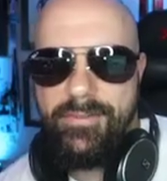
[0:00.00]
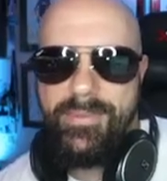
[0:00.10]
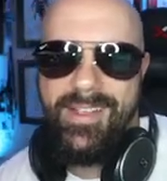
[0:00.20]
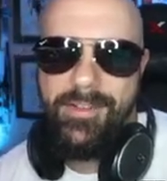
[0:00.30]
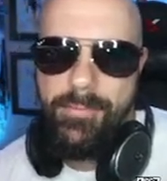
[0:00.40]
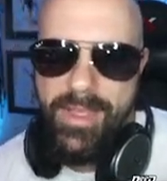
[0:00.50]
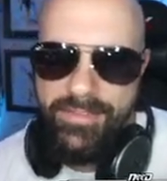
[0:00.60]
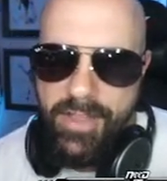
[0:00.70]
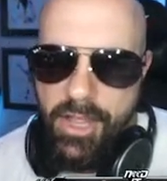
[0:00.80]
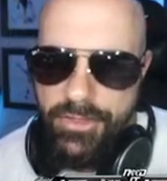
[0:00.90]
from Taylor
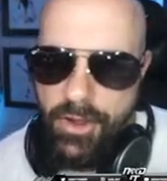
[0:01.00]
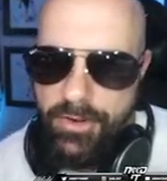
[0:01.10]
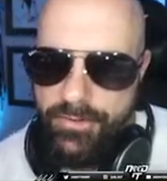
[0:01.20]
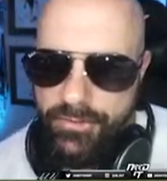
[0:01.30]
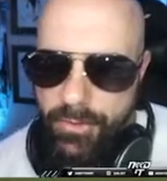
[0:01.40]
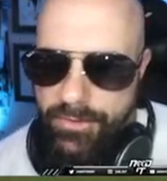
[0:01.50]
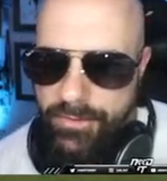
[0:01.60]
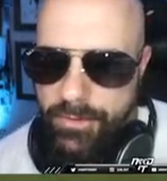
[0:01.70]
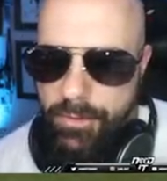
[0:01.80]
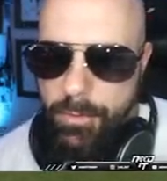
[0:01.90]
Mays. Third and short, he's
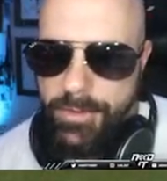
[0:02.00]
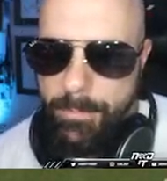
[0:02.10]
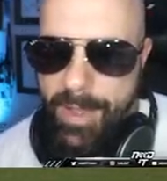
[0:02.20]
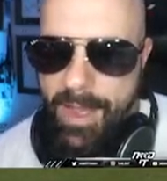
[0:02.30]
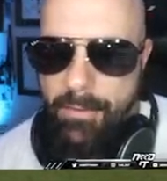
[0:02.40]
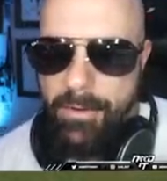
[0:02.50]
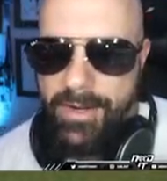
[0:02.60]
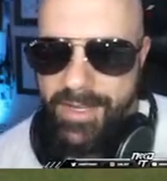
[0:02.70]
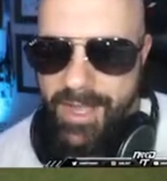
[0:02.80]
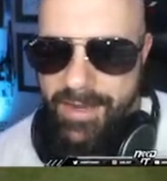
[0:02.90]
going to go with the power
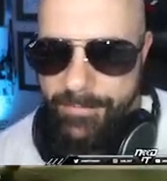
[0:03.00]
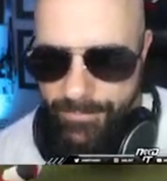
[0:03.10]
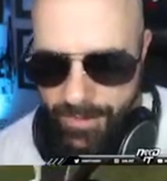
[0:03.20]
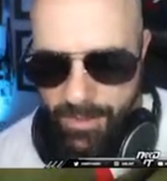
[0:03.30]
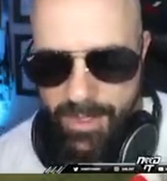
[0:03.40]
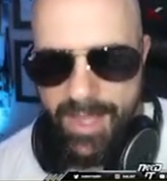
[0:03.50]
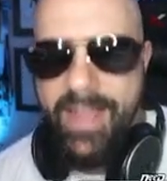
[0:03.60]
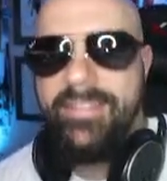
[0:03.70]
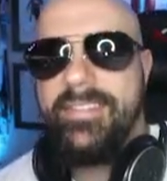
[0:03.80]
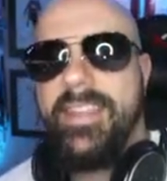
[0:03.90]
again.
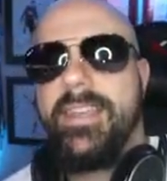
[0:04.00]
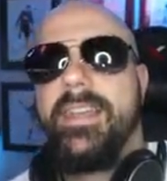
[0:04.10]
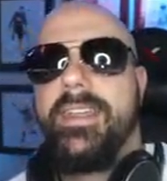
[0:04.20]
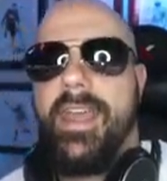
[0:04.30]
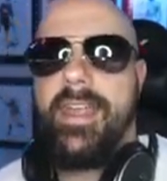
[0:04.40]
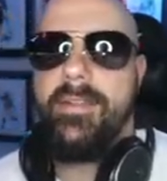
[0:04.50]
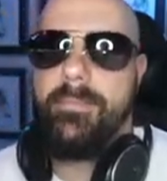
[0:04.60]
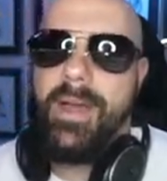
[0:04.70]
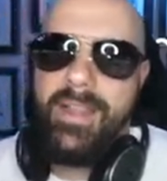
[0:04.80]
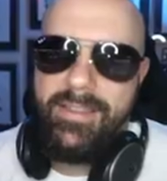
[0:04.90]
Hit stick again,
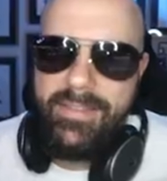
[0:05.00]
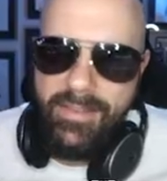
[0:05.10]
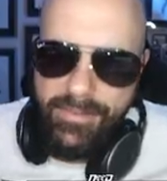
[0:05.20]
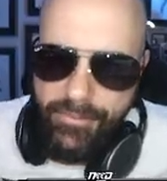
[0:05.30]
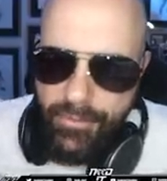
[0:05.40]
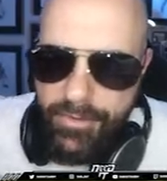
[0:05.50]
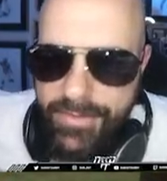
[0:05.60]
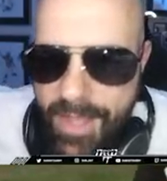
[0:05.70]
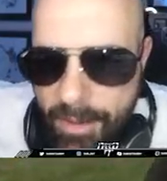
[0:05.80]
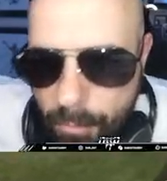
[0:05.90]
but he gets the
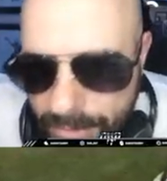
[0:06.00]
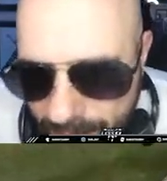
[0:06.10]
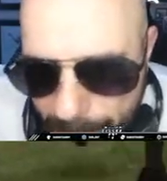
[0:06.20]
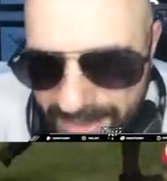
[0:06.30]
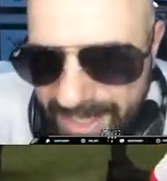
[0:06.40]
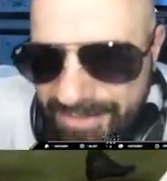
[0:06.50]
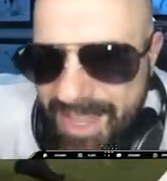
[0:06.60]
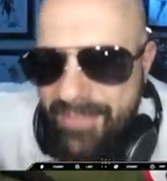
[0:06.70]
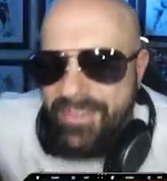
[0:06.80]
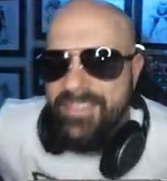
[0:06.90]
first down with, I believe, David